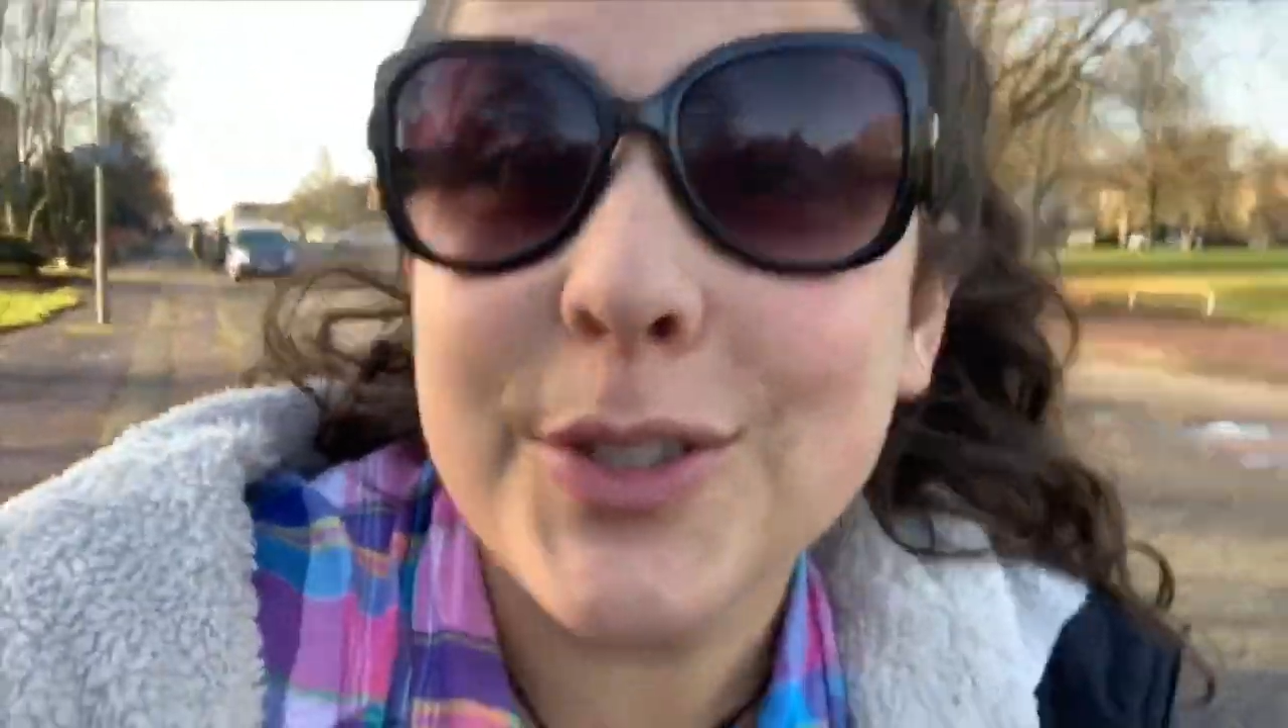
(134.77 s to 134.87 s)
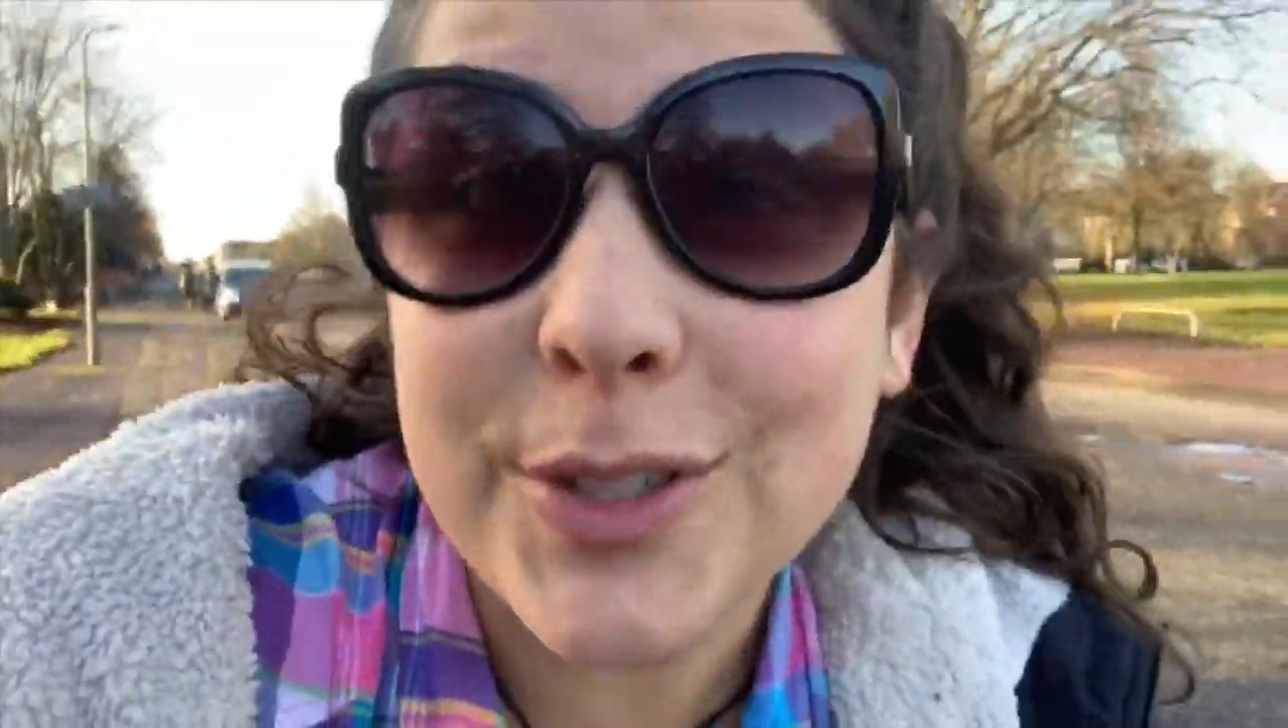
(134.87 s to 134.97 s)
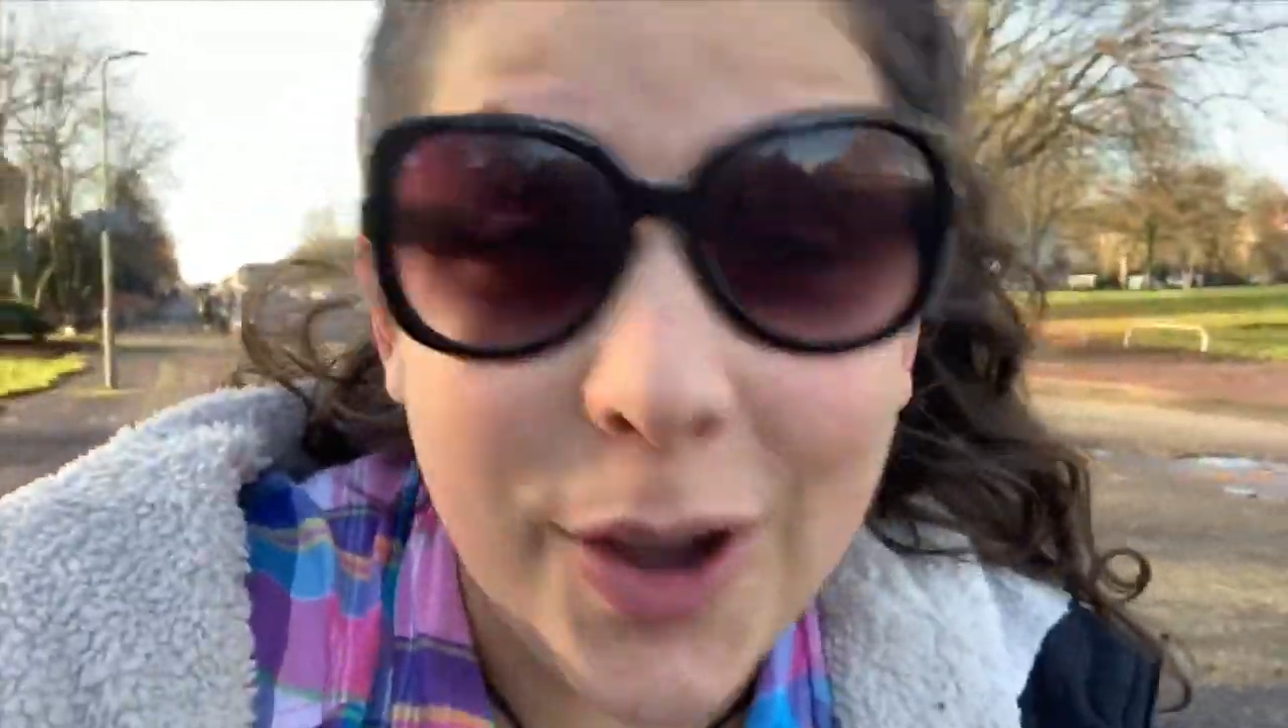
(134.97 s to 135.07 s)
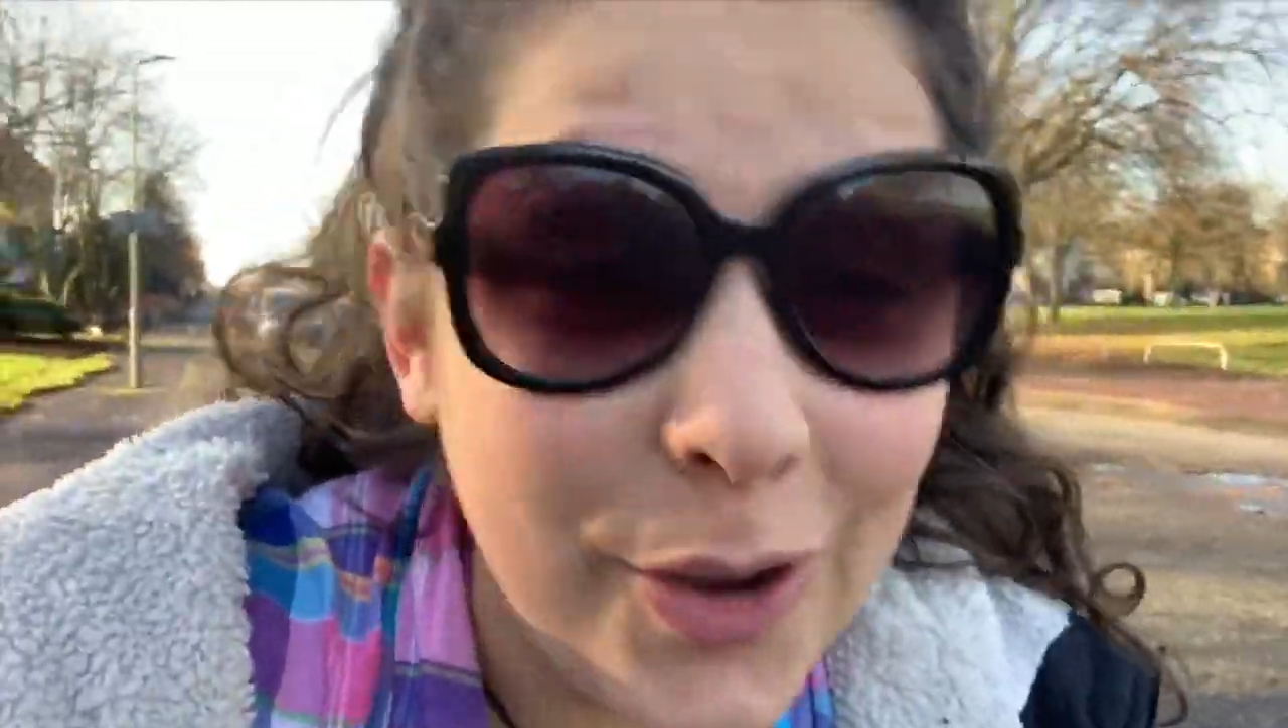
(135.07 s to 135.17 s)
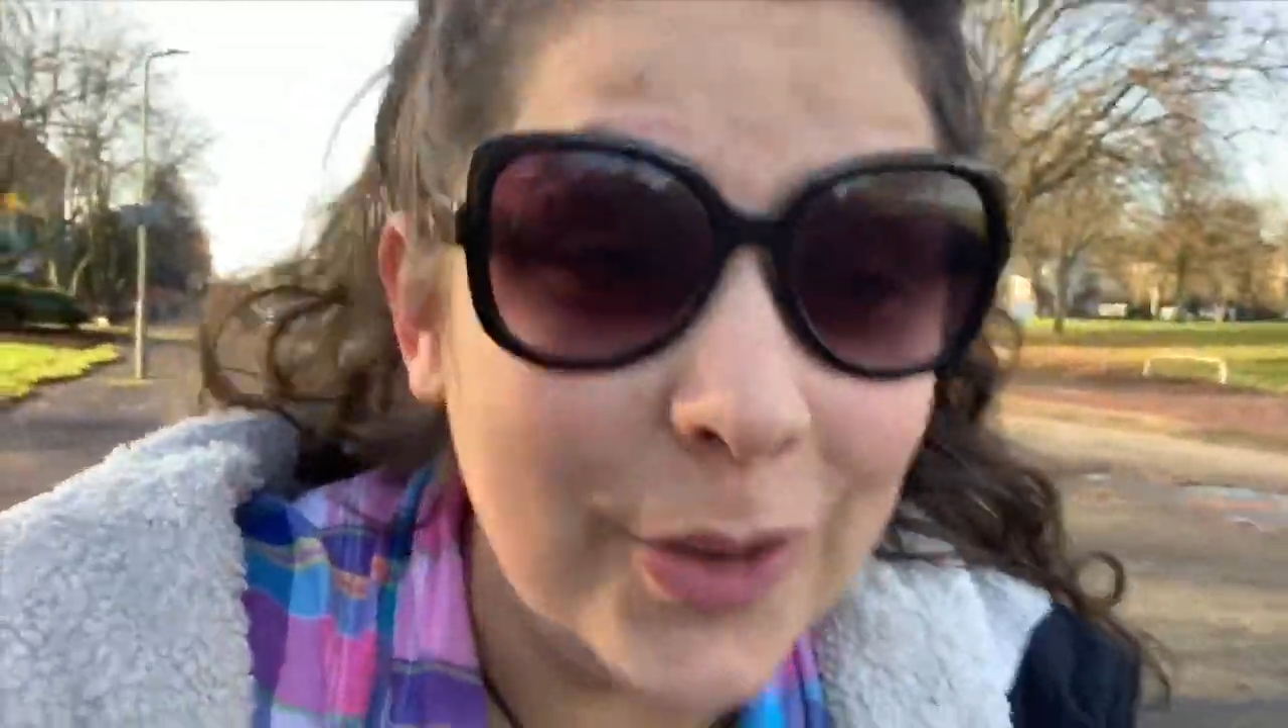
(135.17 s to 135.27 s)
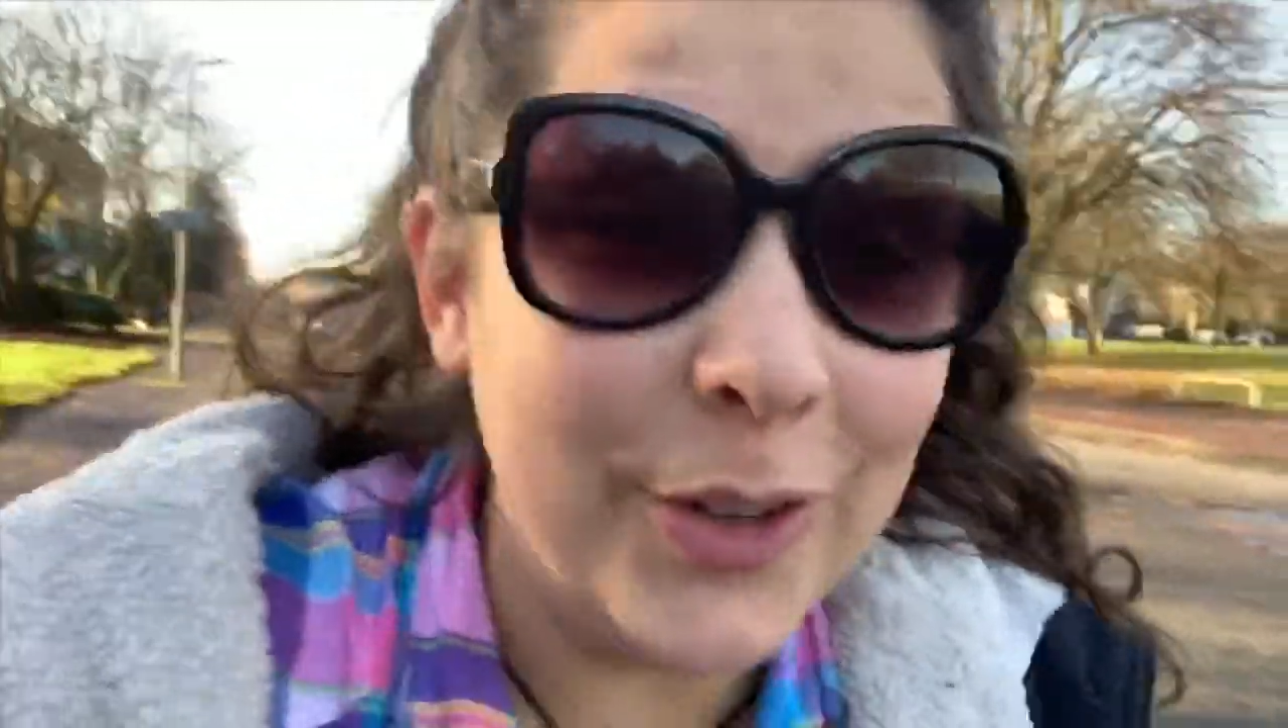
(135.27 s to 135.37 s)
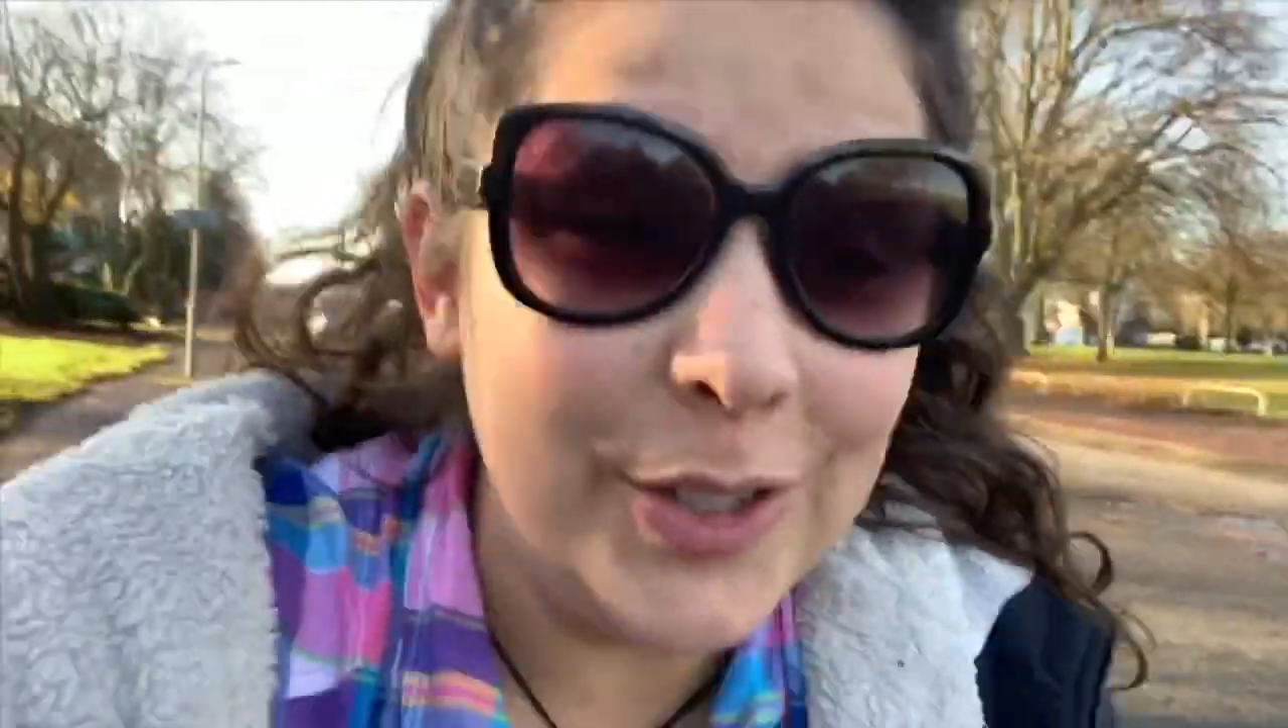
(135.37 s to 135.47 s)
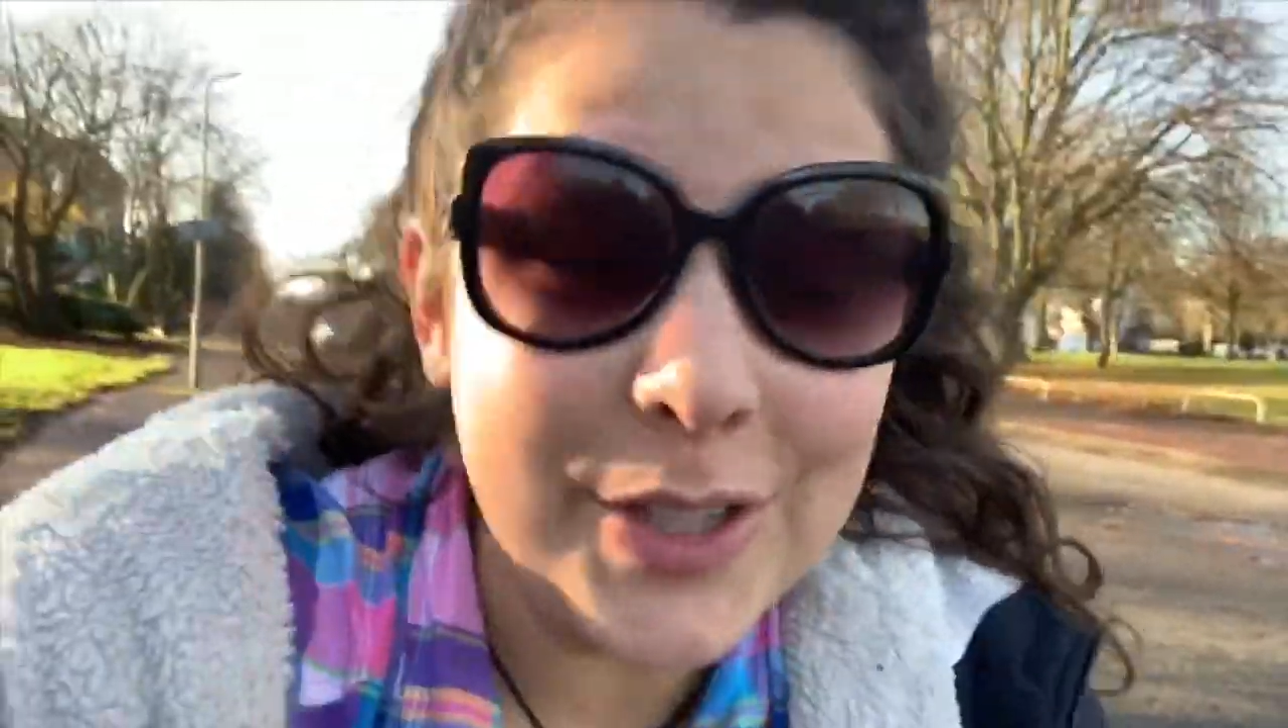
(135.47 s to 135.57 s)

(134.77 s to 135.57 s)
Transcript: so good